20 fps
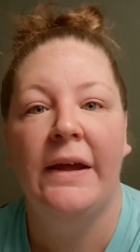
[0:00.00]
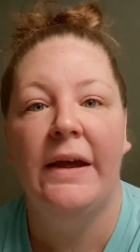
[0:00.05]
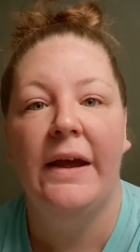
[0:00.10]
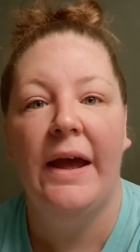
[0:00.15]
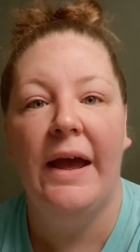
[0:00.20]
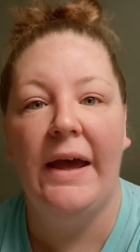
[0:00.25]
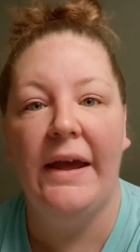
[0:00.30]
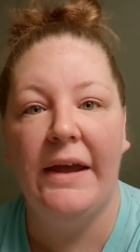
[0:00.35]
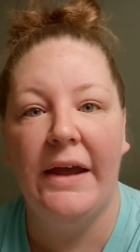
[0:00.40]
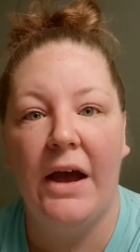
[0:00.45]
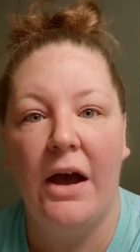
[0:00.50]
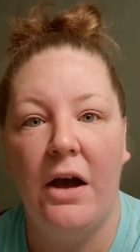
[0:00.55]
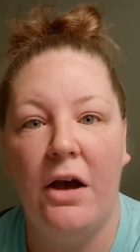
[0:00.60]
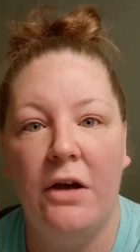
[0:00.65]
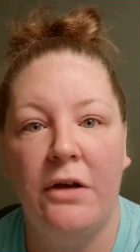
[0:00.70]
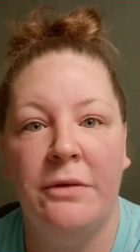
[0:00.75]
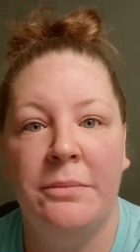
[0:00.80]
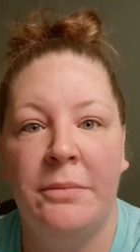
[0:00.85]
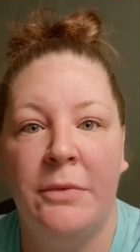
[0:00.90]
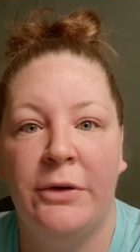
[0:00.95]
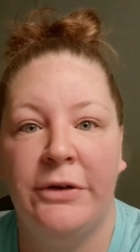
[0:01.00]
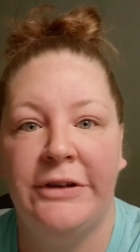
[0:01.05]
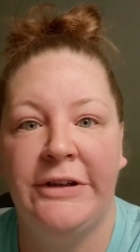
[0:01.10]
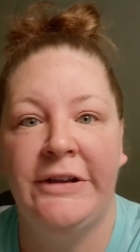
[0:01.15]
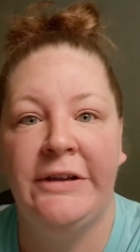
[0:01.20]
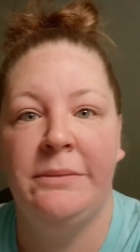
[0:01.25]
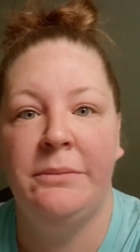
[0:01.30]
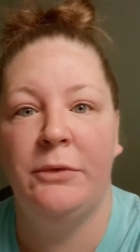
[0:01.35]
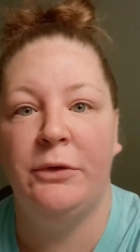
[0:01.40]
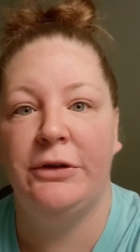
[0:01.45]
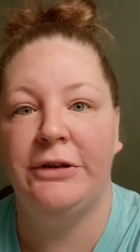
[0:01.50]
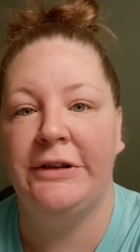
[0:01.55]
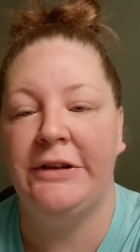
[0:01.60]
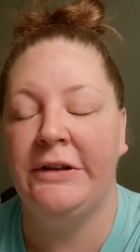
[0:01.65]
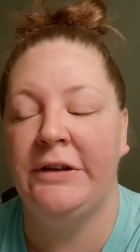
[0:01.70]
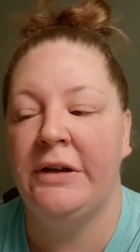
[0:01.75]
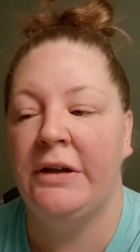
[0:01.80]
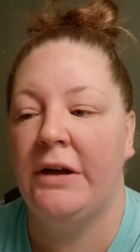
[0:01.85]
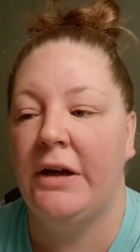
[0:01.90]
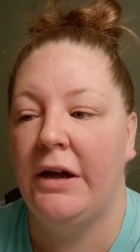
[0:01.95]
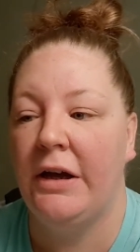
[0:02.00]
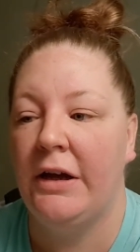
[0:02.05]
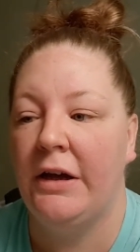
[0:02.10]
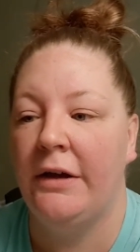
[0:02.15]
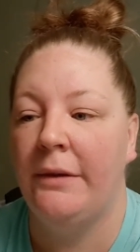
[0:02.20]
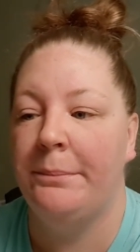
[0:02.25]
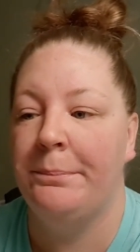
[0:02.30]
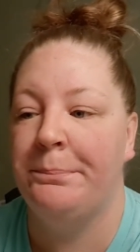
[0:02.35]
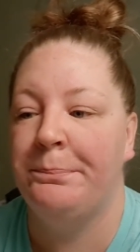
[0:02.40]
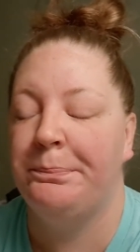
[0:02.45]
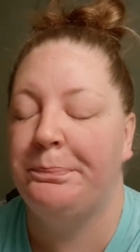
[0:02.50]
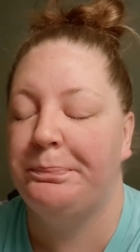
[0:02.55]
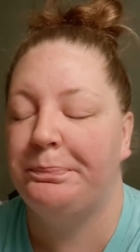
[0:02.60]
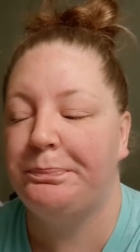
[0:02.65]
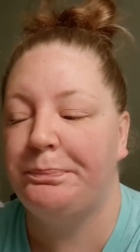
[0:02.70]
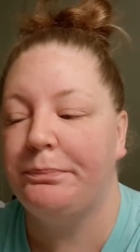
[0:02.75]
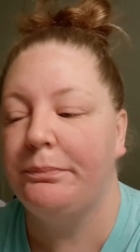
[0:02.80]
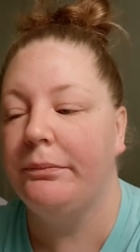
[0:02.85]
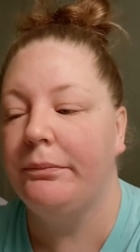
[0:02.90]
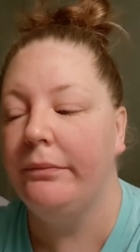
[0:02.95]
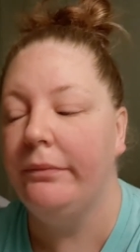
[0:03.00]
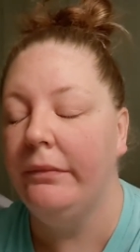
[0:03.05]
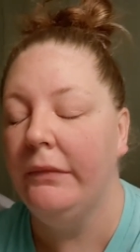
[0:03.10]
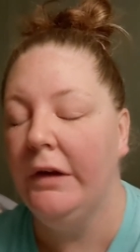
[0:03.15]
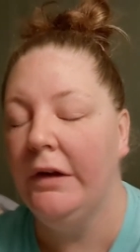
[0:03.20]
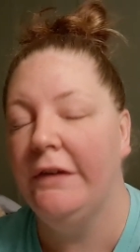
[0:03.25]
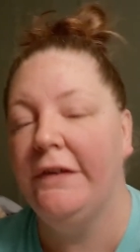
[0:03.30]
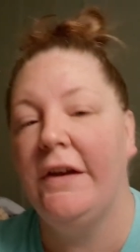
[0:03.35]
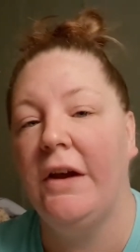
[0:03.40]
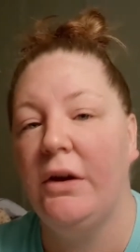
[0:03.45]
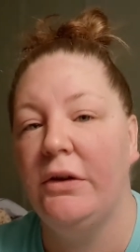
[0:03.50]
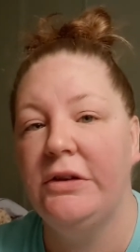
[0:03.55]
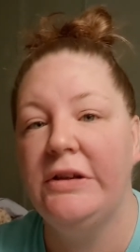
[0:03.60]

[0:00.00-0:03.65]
Hey y'all, morning. So